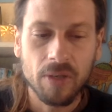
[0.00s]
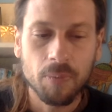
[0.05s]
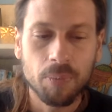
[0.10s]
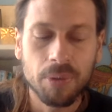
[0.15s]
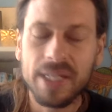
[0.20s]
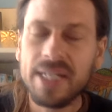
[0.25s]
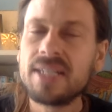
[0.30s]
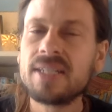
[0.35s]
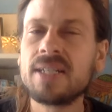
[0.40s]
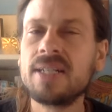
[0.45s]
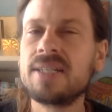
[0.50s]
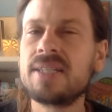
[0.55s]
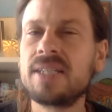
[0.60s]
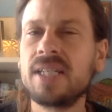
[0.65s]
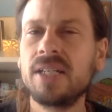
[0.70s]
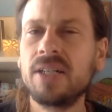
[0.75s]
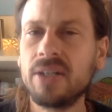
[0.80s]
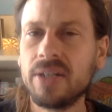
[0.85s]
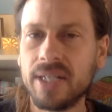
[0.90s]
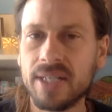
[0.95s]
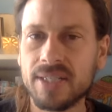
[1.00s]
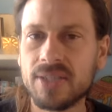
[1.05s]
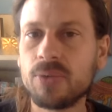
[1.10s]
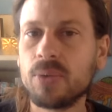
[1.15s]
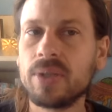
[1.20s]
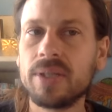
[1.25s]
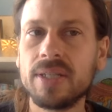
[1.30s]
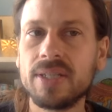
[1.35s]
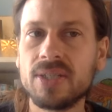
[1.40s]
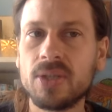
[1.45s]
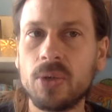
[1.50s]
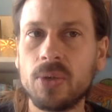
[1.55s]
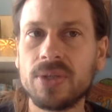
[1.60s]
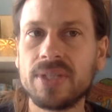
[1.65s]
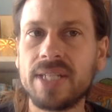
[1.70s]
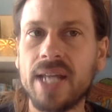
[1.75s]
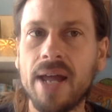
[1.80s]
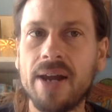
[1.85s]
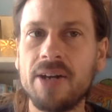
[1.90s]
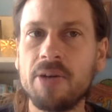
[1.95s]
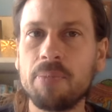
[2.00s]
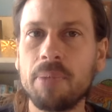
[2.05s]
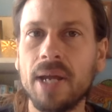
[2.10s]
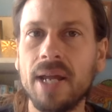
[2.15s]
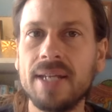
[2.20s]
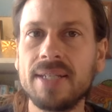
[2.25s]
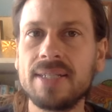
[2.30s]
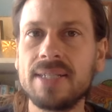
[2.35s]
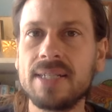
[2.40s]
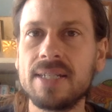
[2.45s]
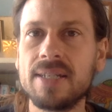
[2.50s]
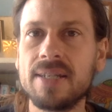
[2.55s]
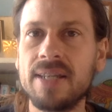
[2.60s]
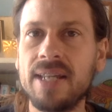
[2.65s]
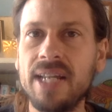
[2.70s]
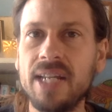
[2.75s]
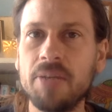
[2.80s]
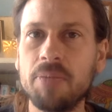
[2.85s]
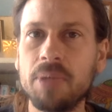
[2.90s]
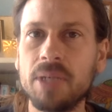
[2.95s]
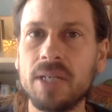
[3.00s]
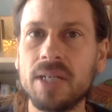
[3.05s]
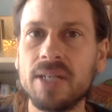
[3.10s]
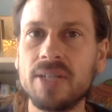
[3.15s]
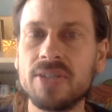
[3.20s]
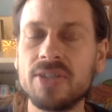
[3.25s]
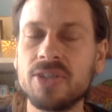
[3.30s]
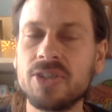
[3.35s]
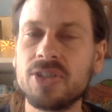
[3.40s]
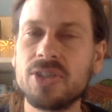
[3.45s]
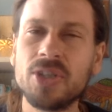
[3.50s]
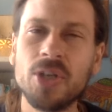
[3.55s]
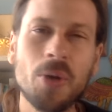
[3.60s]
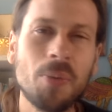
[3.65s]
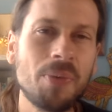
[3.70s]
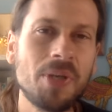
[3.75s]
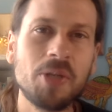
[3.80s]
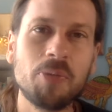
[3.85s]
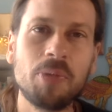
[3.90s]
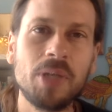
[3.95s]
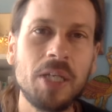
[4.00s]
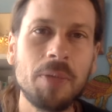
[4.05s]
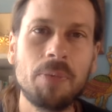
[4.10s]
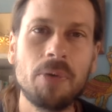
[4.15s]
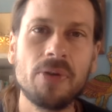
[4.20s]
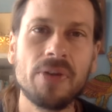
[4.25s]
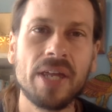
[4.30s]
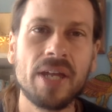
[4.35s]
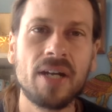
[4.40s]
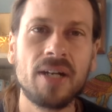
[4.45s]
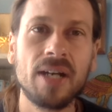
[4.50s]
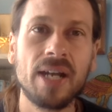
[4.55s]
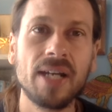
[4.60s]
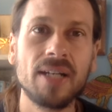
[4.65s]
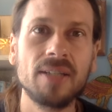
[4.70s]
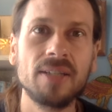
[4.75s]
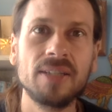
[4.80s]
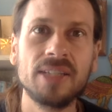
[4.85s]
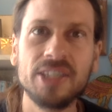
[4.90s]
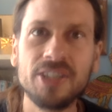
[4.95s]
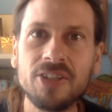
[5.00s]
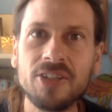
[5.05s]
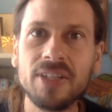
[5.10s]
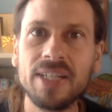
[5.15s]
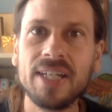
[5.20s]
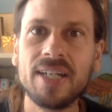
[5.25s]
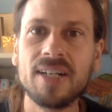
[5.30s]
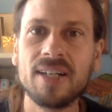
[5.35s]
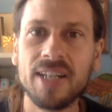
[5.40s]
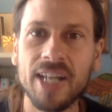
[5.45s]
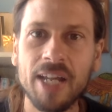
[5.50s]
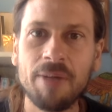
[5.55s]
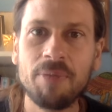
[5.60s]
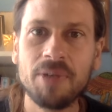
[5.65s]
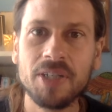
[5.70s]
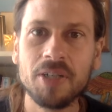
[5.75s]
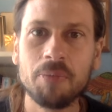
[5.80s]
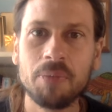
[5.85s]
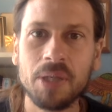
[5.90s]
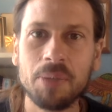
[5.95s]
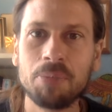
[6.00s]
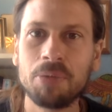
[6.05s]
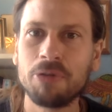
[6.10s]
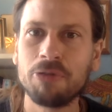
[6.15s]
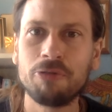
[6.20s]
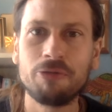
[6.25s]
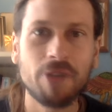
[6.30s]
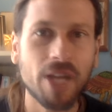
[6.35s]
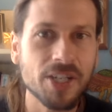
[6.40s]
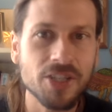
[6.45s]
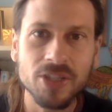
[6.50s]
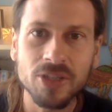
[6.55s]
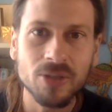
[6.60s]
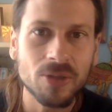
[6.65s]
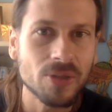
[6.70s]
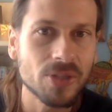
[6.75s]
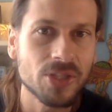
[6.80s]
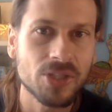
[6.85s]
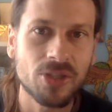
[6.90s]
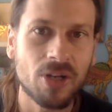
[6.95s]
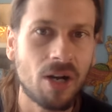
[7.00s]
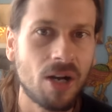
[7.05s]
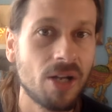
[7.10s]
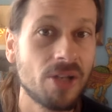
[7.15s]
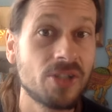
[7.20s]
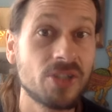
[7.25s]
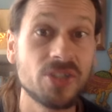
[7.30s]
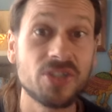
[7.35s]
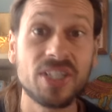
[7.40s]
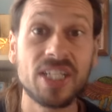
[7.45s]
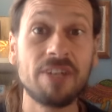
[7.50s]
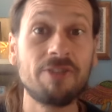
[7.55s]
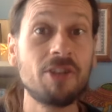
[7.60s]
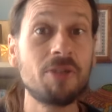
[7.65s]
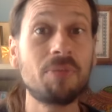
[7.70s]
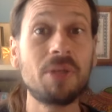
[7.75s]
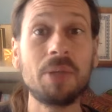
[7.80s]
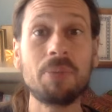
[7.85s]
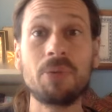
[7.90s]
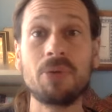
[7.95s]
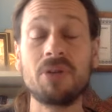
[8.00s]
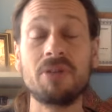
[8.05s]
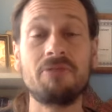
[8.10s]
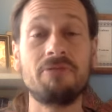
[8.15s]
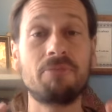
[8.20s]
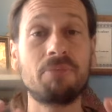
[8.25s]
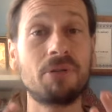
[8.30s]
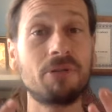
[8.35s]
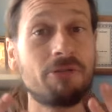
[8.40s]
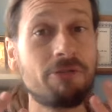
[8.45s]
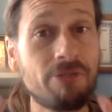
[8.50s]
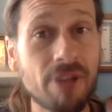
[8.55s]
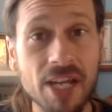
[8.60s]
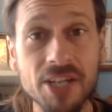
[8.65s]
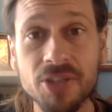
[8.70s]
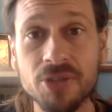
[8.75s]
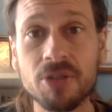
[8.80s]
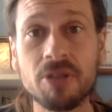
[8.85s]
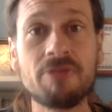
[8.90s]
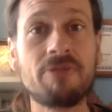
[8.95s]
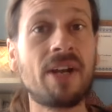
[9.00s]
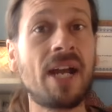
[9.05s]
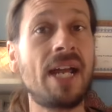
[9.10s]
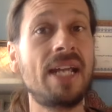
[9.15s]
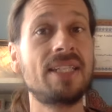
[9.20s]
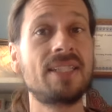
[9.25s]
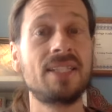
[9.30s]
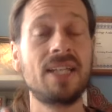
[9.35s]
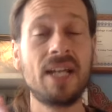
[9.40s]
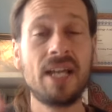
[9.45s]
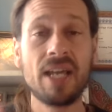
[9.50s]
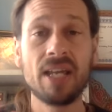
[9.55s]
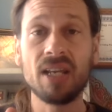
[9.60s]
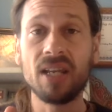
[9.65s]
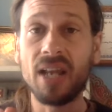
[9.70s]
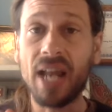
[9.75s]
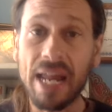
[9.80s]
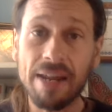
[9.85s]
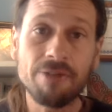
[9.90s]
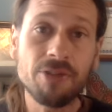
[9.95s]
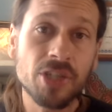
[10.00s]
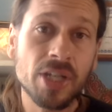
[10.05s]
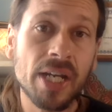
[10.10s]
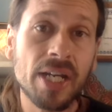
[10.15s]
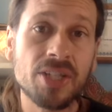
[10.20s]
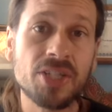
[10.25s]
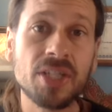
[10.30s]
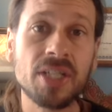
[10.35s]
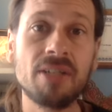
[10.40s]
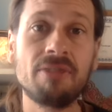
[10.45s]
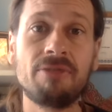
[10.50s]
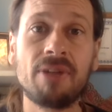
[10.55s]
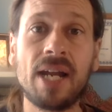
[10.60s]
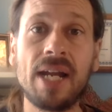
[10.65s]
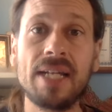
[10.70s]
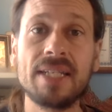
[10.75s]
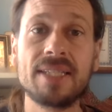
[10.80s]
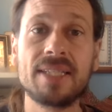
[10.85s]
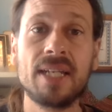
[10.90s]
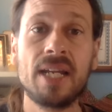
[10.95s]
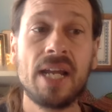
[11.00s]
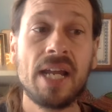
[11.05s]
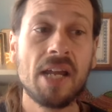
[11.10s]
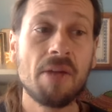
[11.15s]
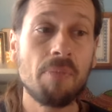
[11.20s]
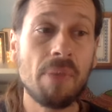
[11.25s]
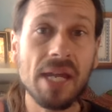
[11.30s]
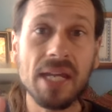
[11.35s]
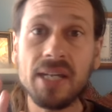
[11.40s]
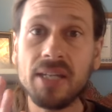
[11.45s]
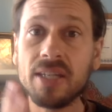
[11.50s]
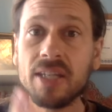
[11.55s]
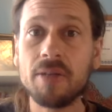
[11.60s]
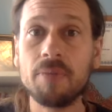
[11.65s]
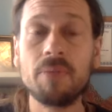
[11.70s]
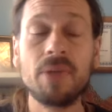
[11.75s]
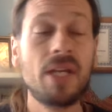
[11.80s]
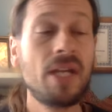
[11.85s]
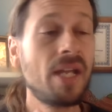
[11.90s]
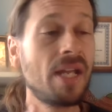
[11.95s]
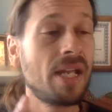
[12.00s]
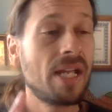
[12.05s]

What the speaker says: Please consider this with this whole Saturn Pisces thing, because there's so many people that are like literally claiming to be professional astrologers, giving people professional advice, life-changing advice, advising them